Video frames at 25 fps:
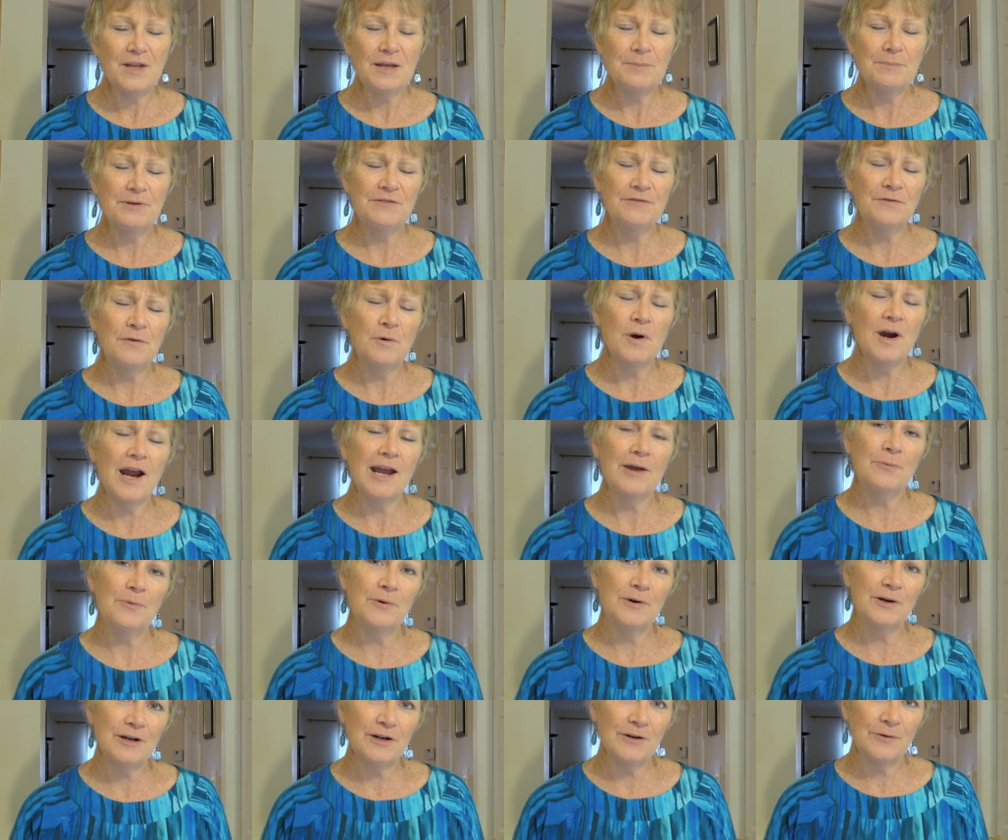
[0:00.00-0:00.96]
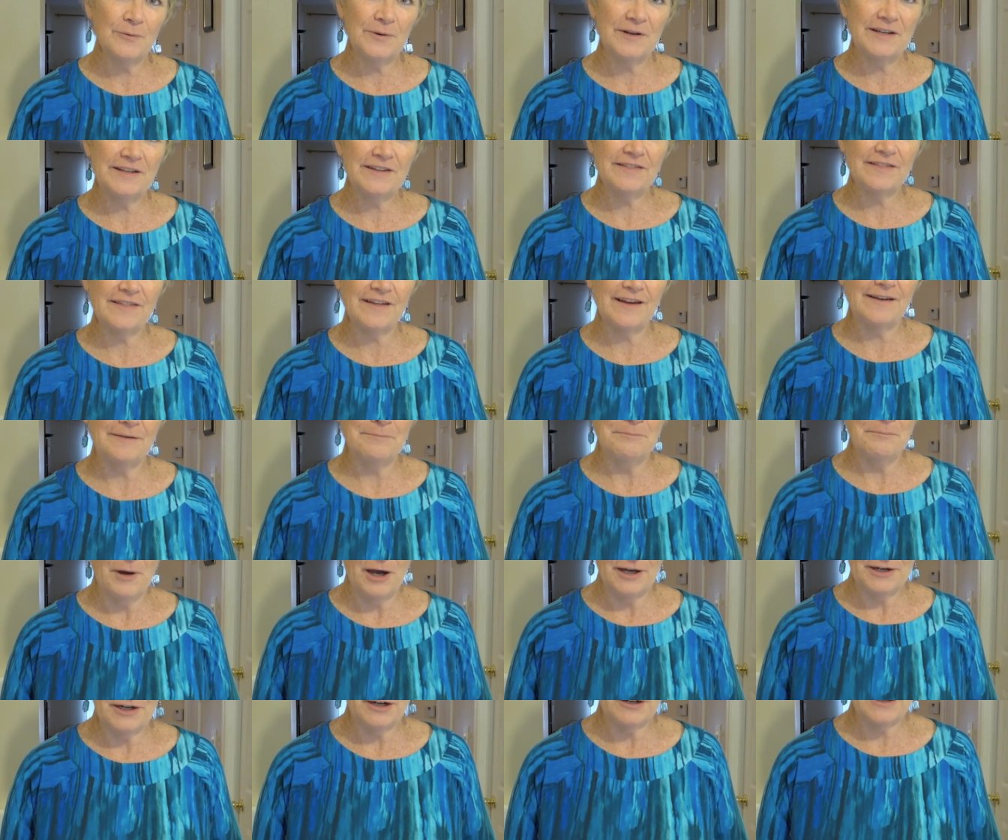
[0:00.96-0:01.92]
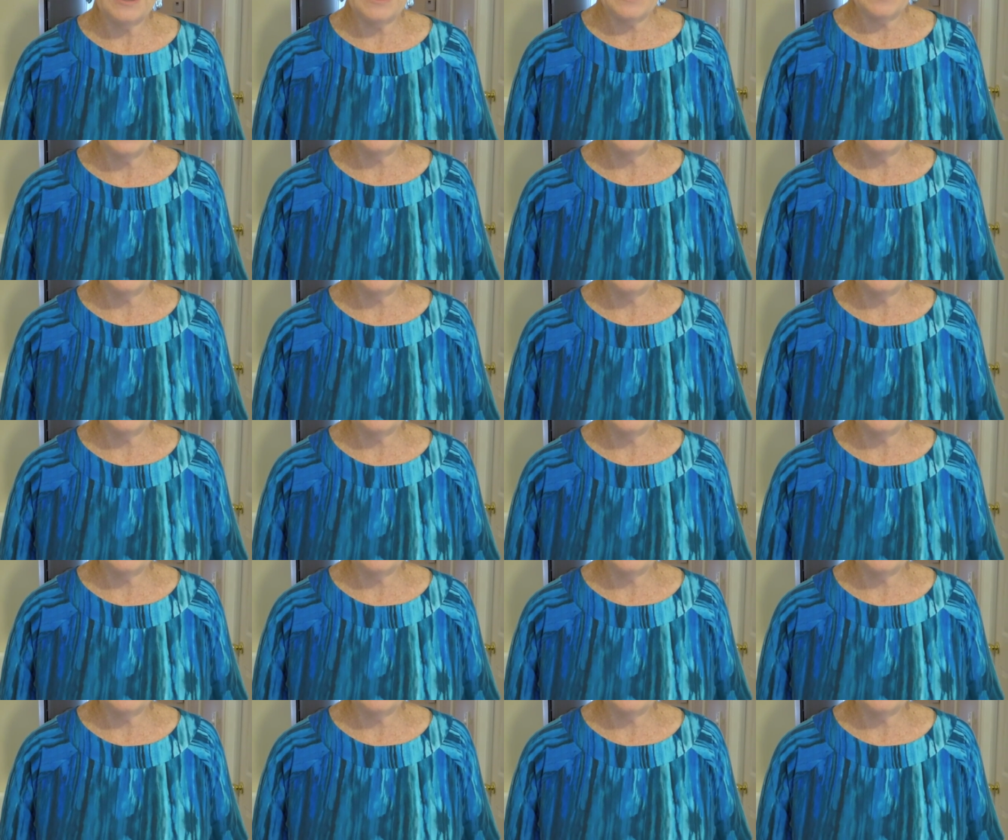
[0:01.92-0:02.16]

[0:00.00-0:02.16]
Before I work with uh, monarch